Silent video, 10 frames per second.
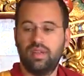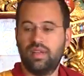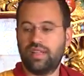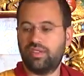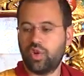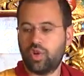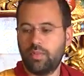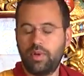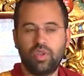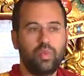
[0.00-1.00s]
Let's talk
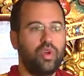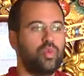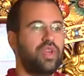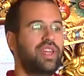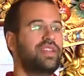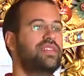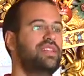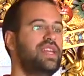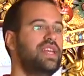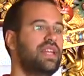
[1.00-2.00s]
about what we can
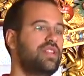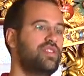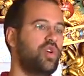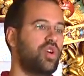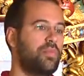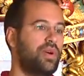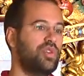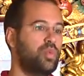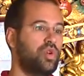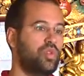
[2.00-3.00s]
see, let's talk about
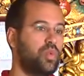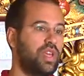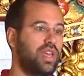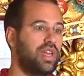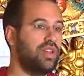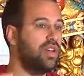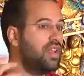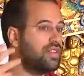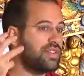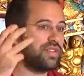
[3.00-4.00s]
what we can
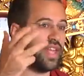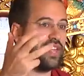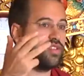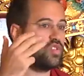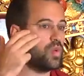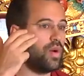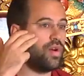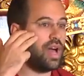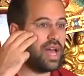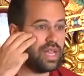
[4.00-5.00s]
understand through our
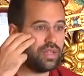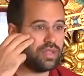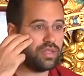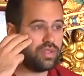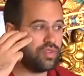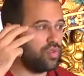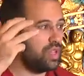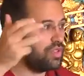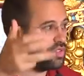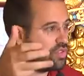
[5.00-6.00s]
eyes, through
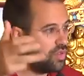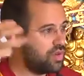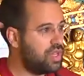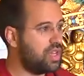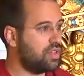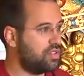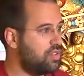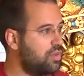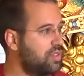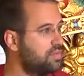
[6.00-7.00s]
history and so
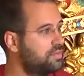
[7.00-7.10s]
on.